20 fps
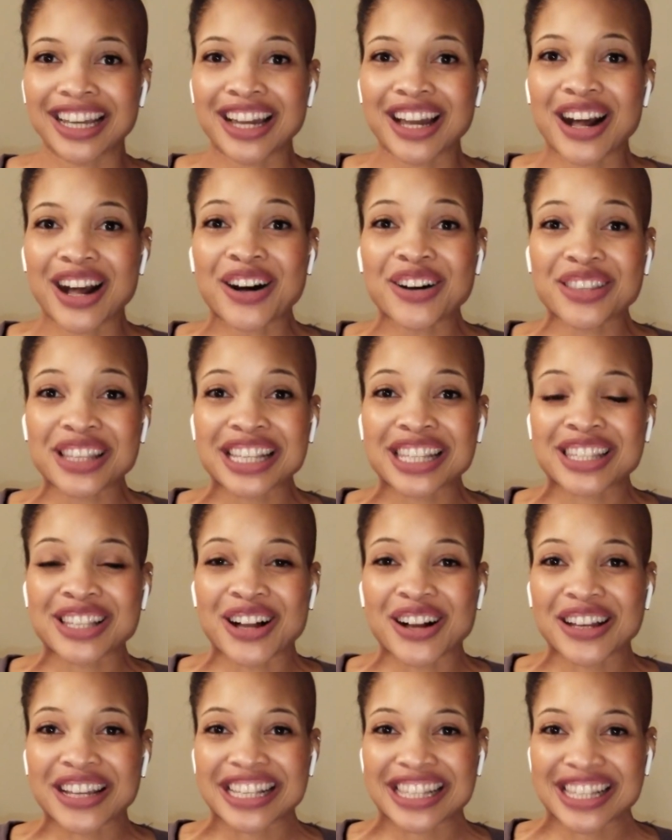Oh, this
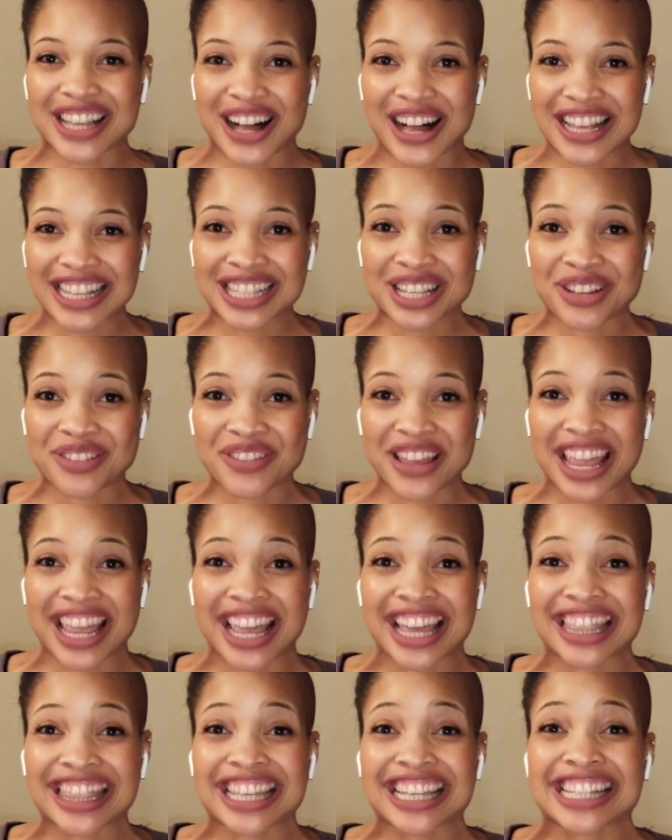song is awesome.
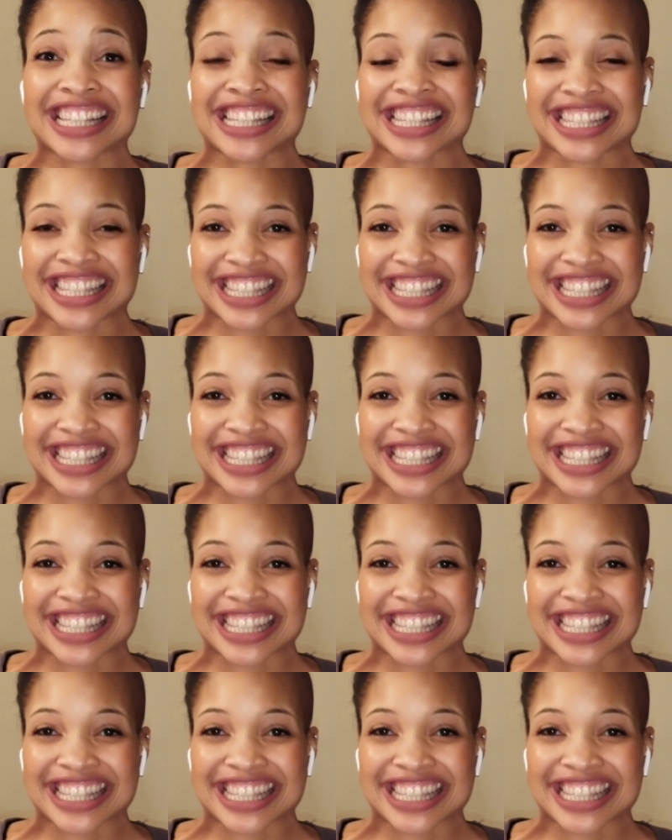And this